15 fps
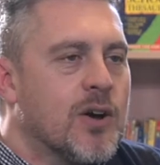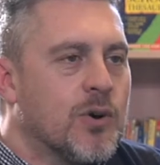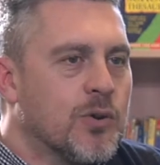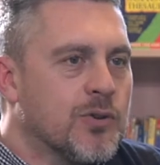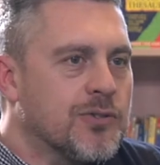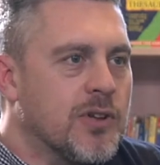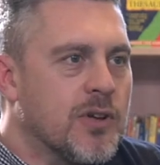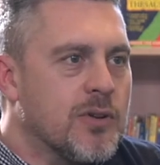
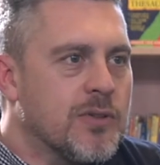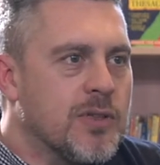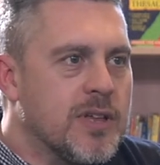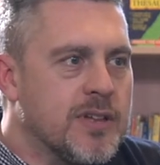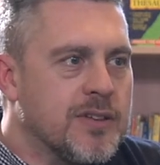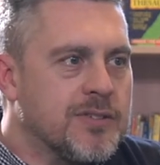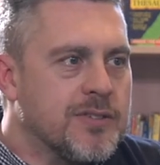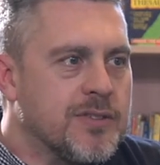Also,
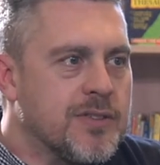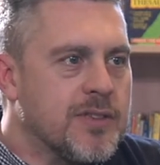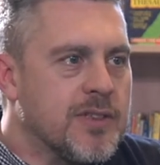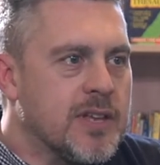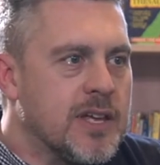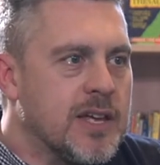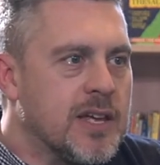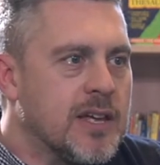there's
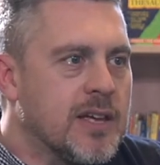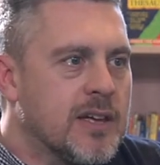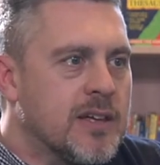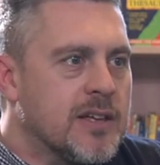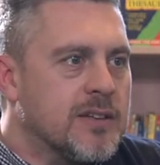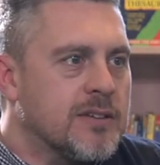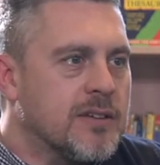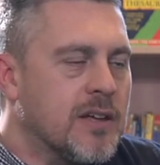the
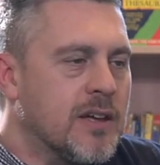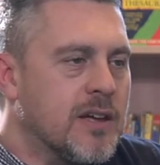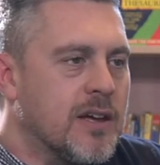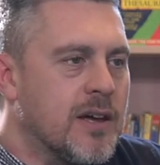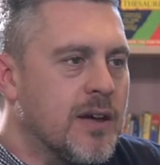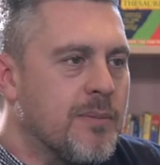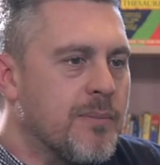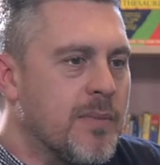
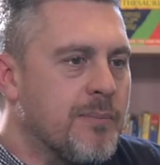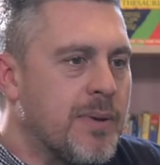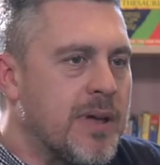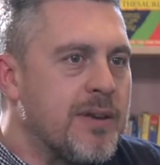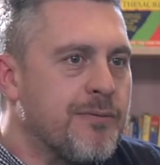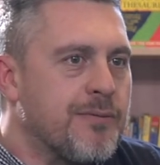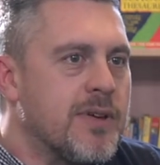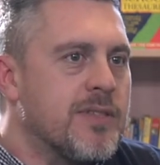
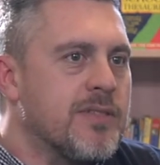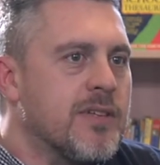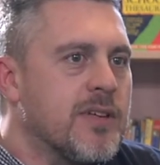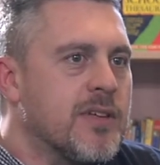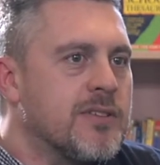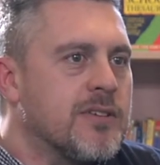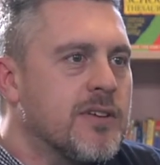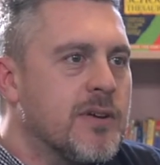benefit
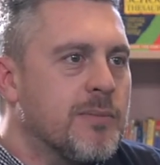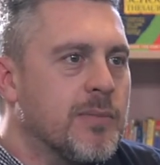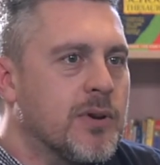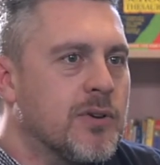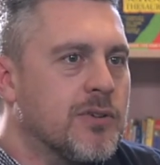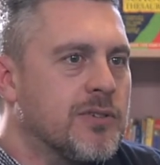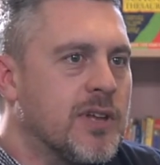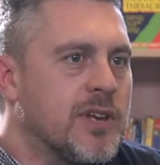that
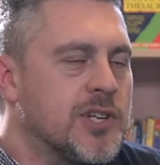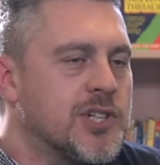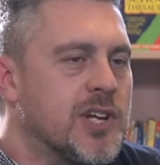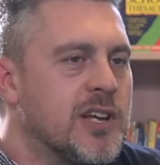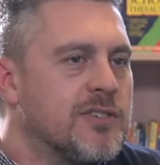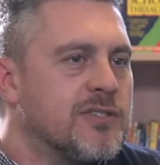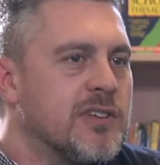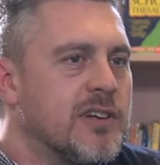because Hannah
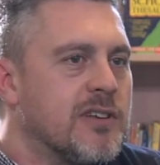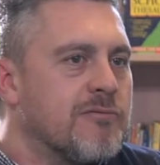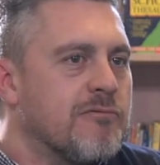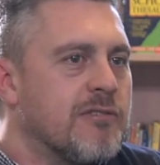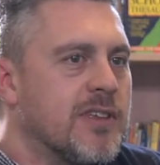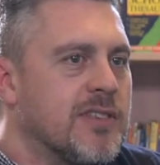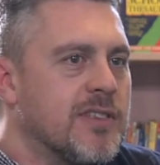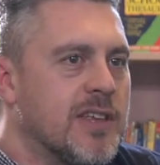Jane's
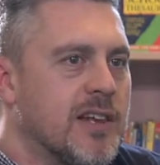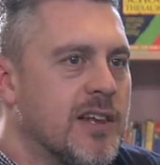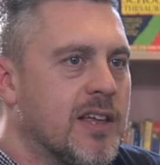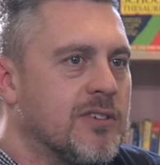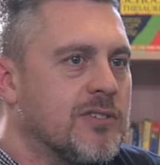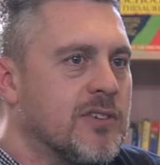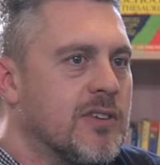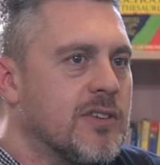delivering the
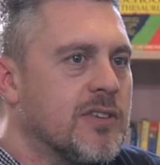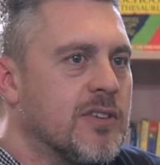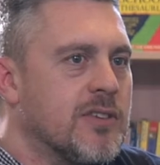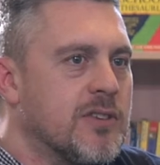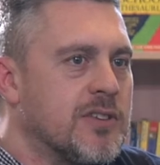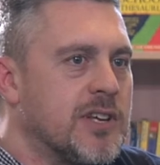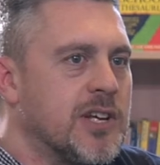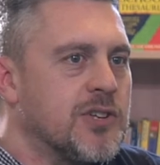lesson,
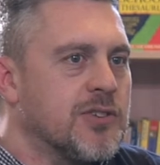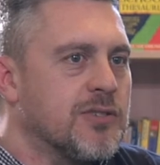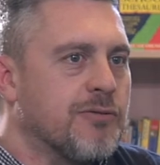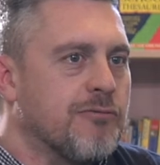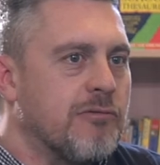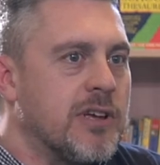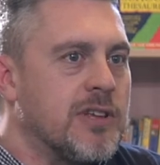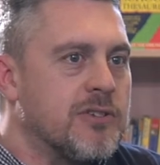that the teachers are
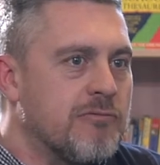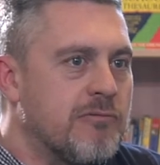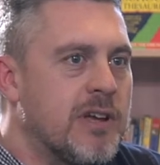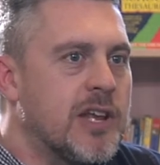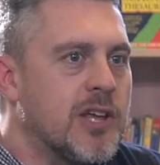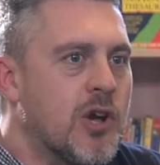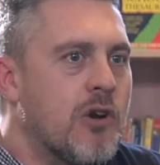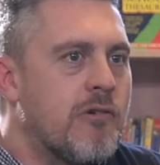free to
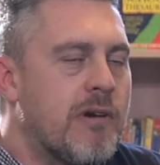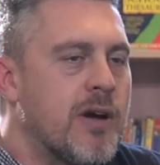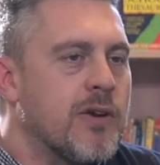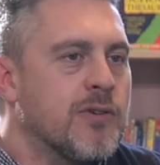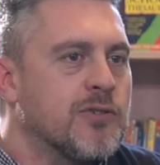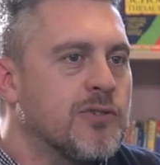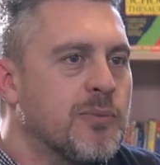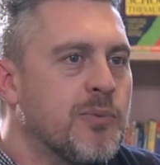really go around
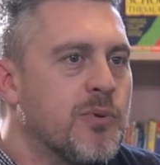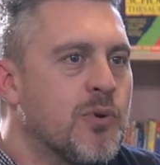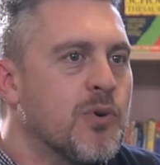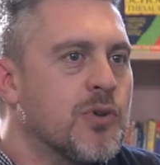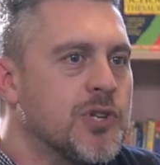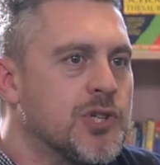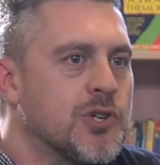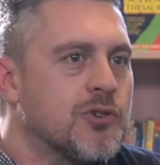and
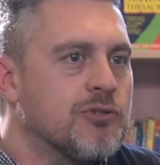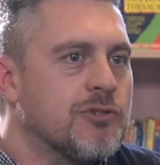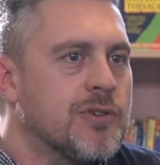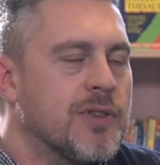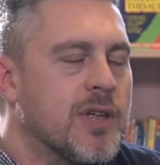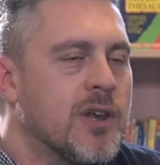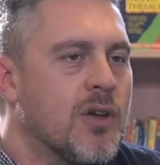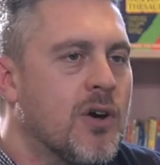support the
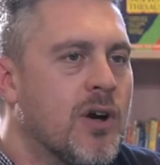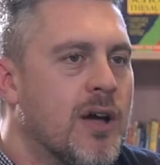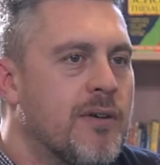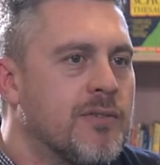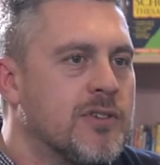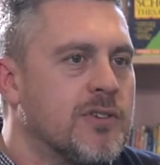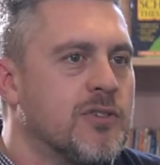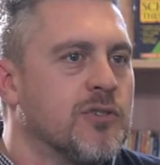children. They're not
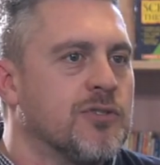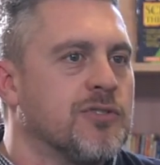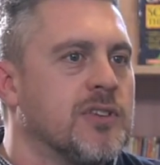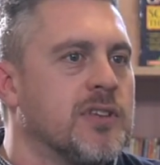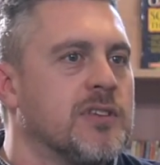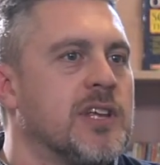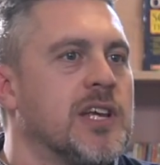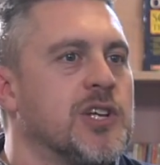having to
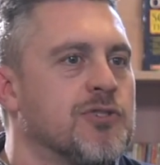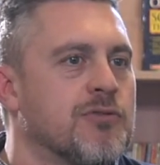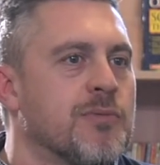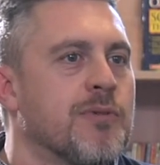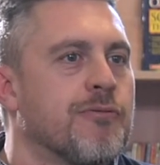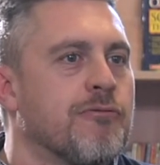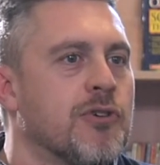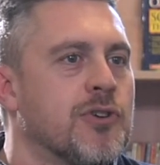just teach
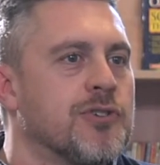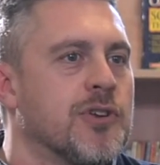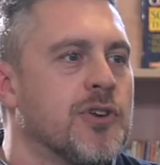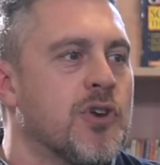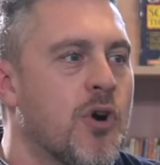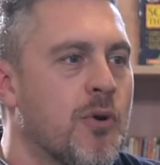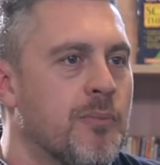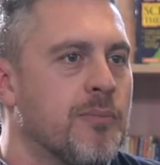from the front
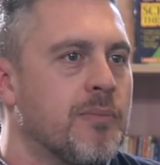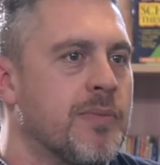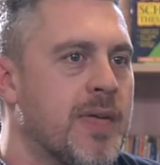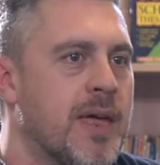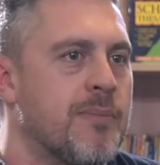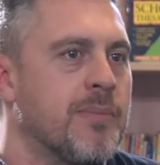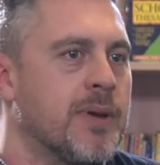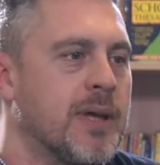and not then